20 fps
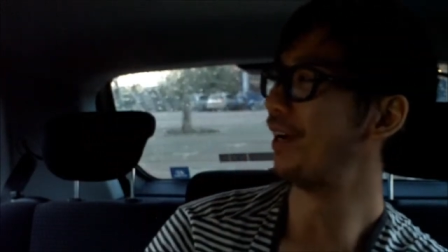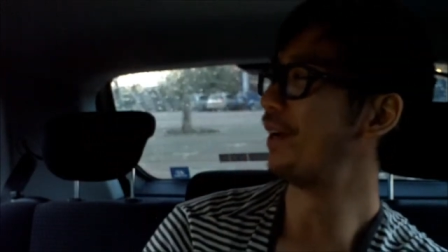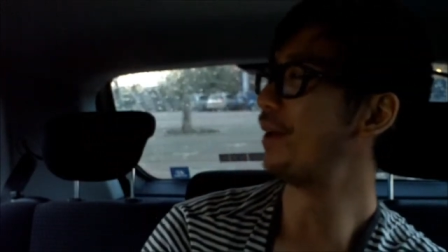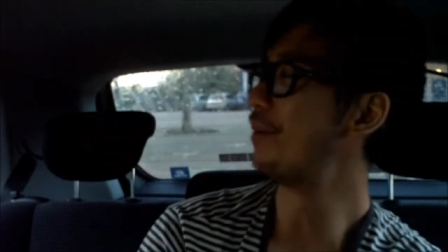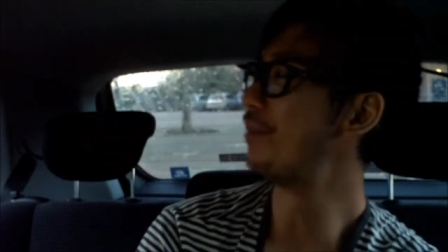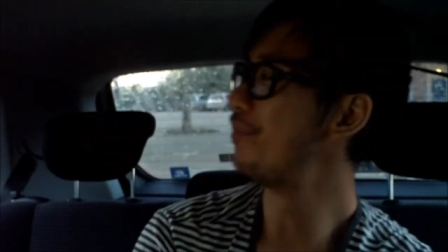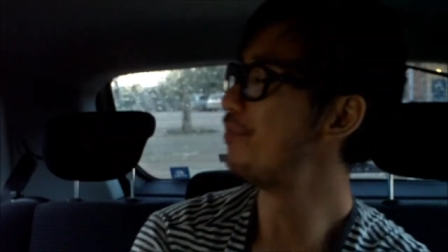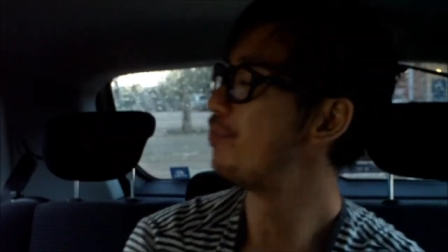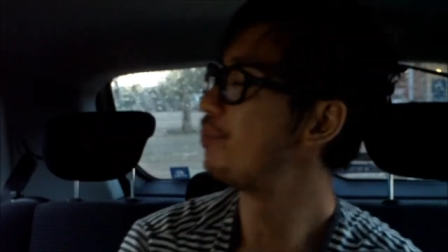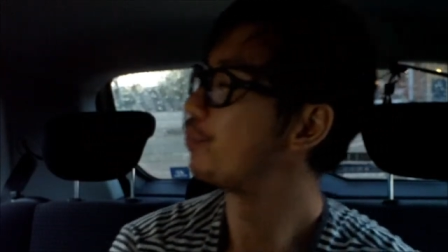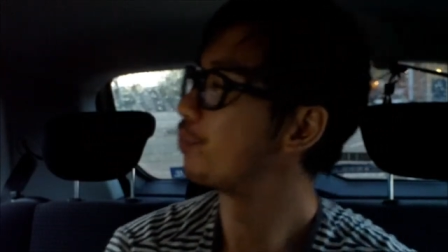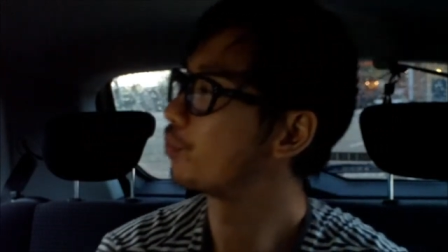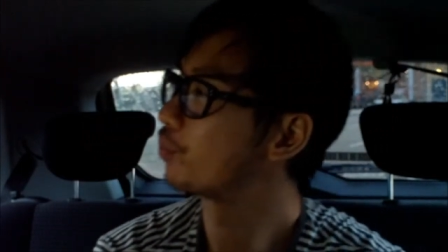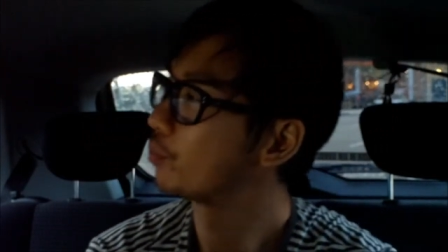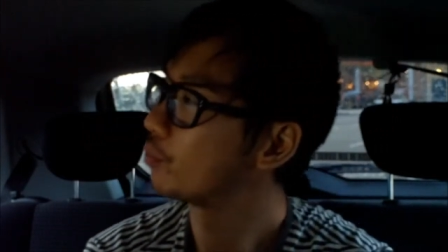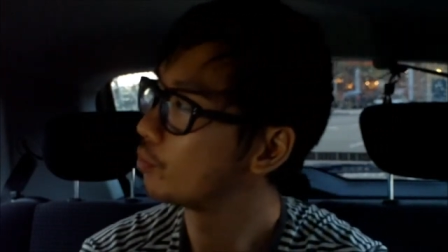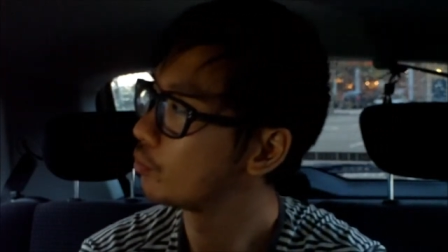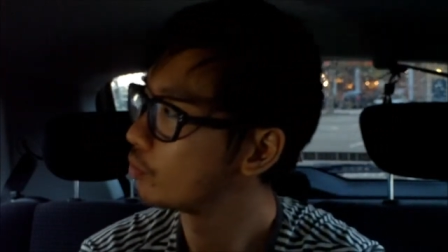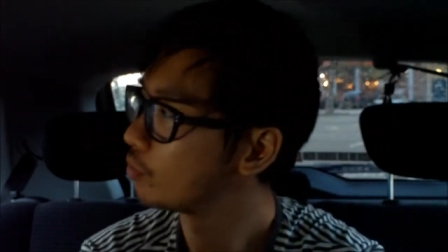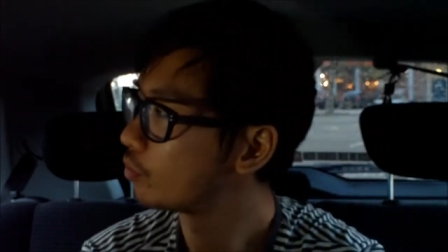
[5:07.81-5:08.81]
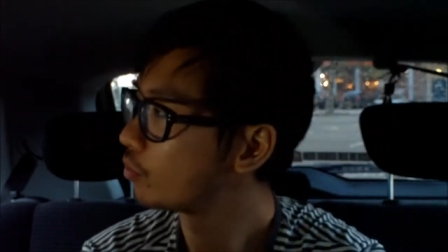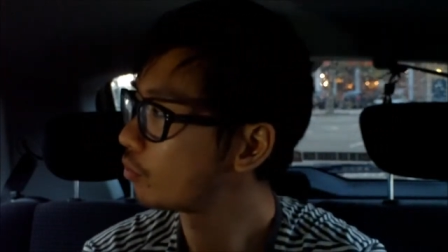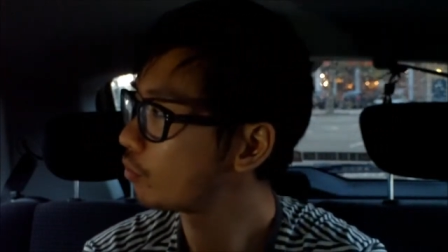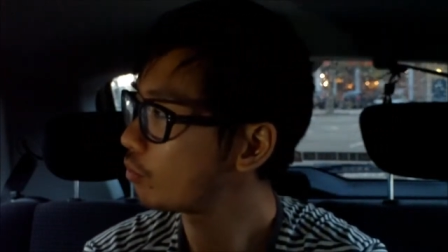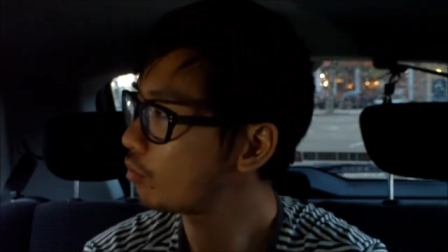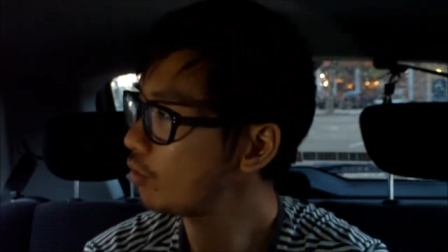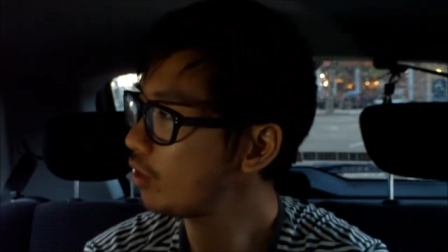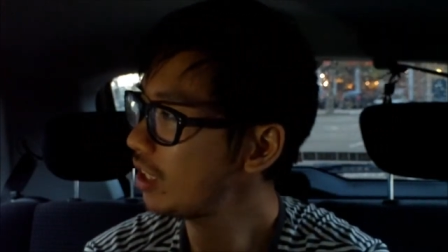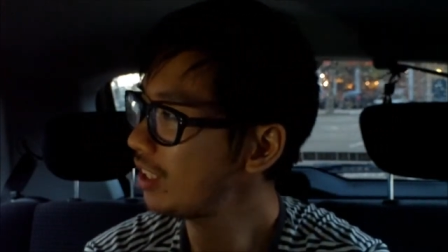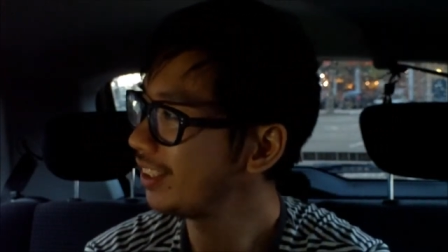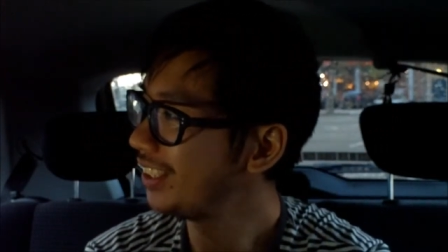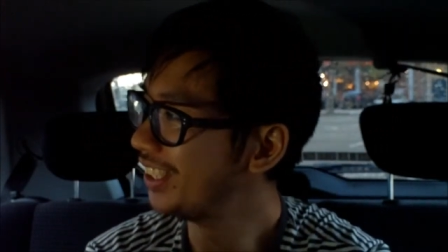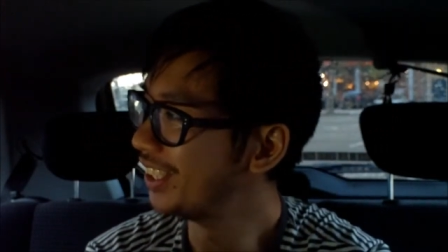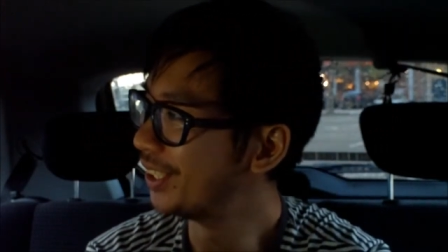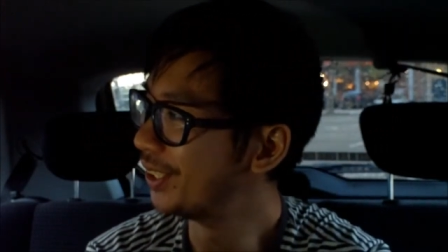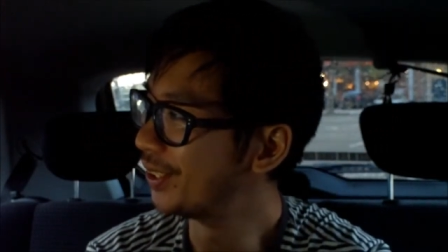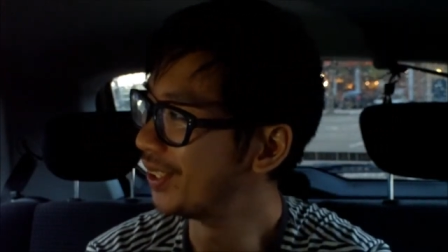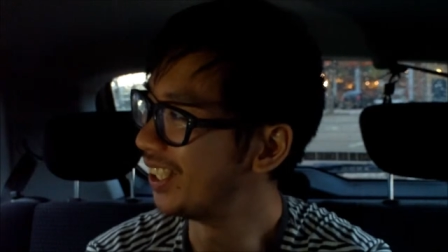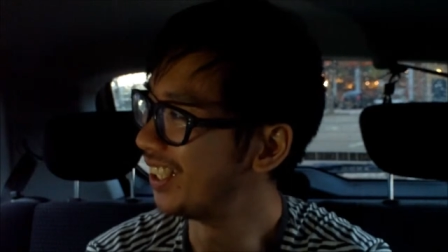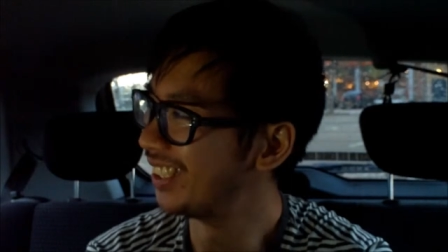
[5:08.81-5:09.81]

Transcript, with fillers: but um, you know,